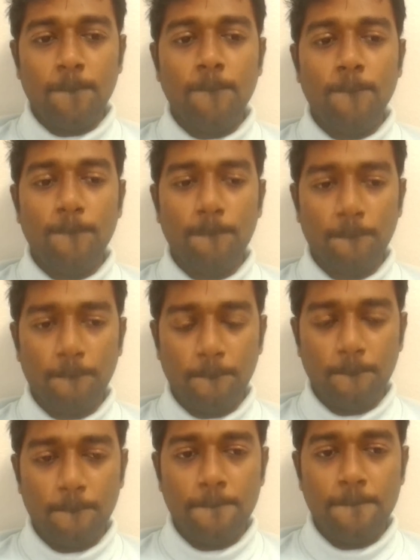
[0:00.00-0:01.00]

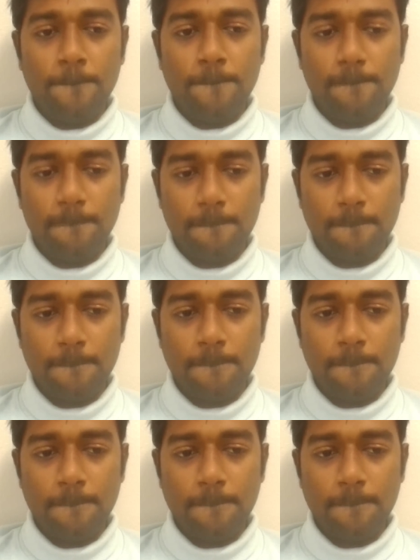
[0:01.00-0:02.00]

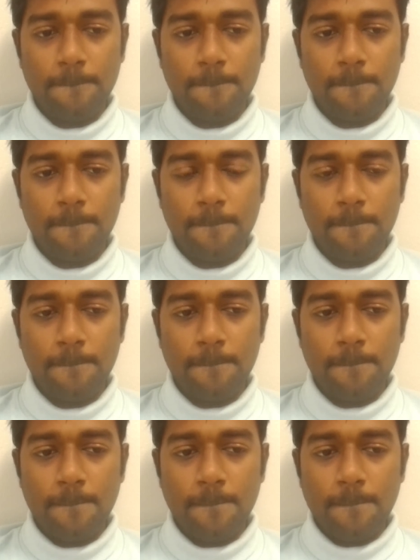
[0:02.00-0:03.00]

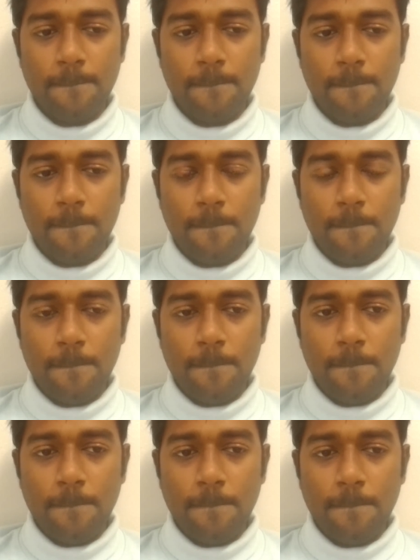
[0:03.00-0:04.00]

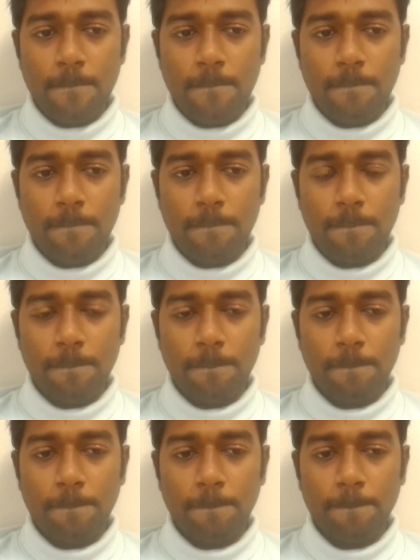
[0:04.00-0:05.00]

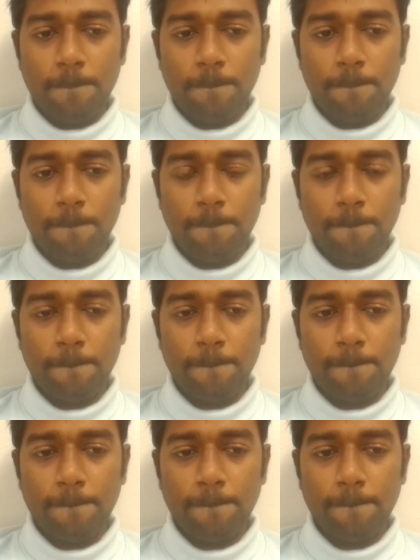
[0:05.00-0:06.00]

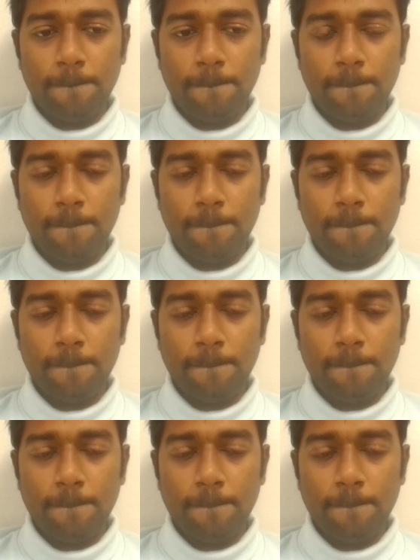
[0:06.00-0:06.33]
The person shown says nothing.